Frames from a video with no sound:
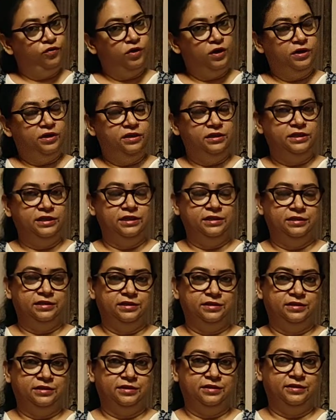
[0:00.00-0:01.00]
And I
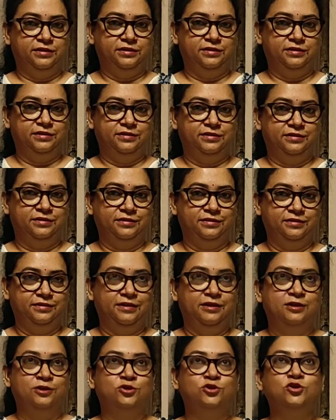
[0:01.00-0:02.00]
believe all of you
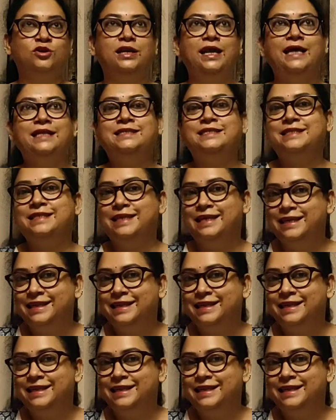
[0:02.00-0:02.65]
are intelligent.